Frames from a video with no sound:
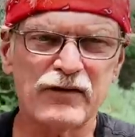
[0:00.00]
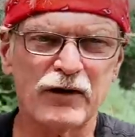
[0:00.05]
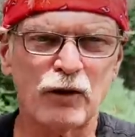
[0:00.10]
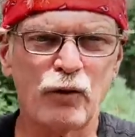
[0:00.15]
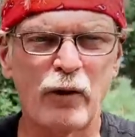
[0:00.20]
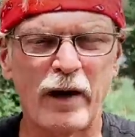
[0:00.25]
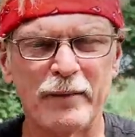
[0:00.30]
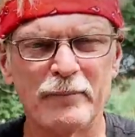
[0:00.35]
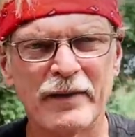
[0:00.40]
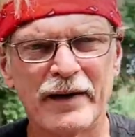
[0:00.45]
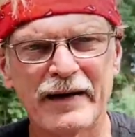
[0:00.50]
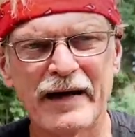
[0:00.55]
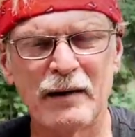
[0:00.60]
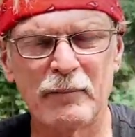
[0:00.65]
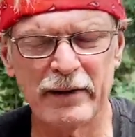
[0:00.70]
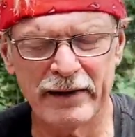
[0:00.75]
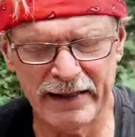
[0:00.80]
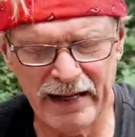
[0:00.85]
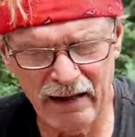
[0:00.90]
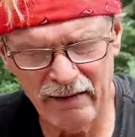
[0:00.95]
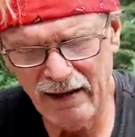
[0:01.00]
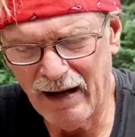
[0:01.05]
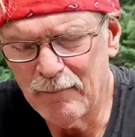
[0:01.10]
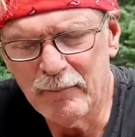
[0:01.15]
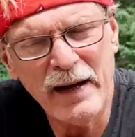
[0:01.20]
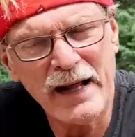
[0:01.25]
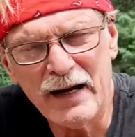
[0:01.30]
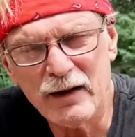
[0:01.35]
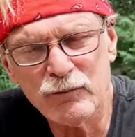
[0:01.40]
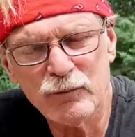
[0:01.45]
equipment coming out. I
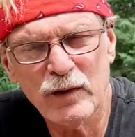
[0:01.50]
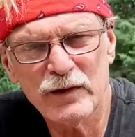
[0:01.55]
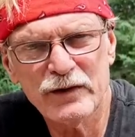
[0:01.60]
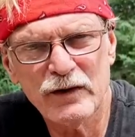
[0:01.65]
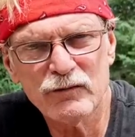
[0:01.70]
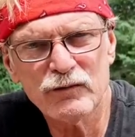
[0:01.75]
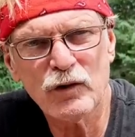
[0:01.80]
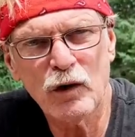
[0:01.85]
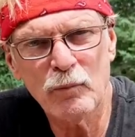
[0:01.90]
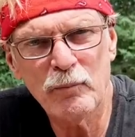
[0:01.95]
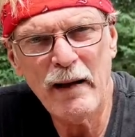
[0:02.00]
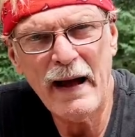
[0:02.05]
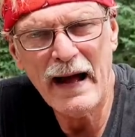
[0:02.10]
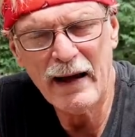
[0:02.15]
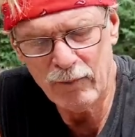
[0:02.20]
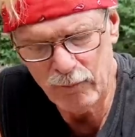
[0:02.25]
might as well just go back